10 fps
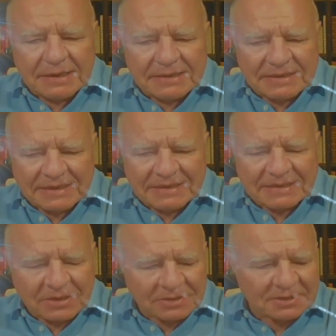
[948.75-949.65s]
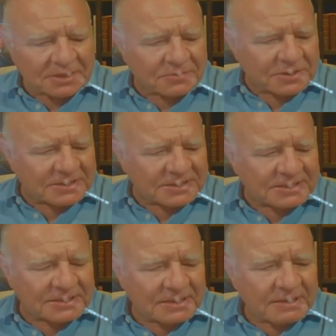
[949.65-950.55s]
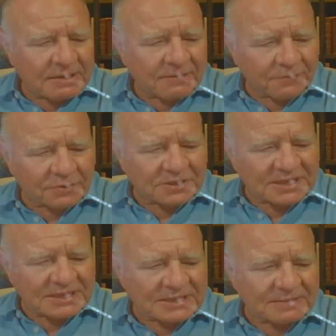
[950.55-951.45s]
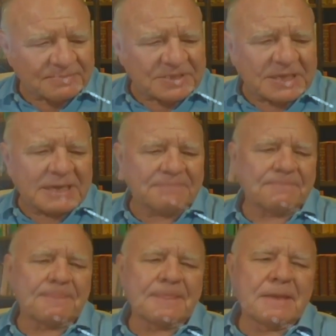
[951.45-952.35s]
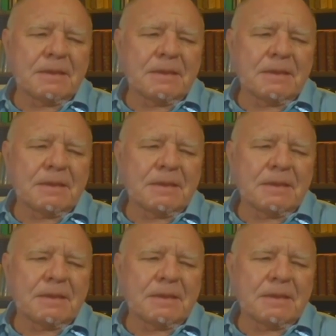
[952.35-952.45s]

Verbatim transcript: unintended consequences for the system. Say,